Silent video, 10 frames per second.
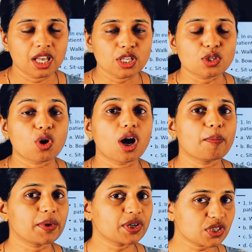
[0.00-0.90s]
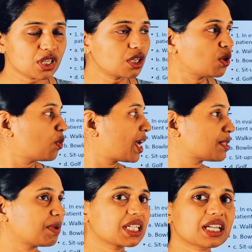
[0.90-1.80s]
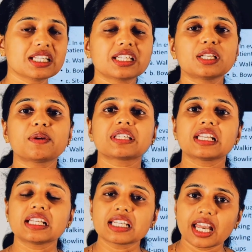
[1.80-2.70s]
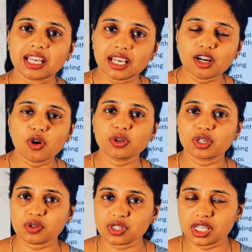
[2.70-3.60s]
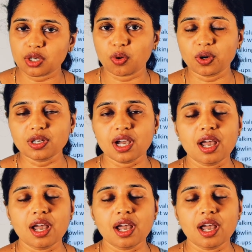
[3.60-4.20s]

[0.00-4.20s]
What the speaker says: So a person who has been continuously taking corticosteroid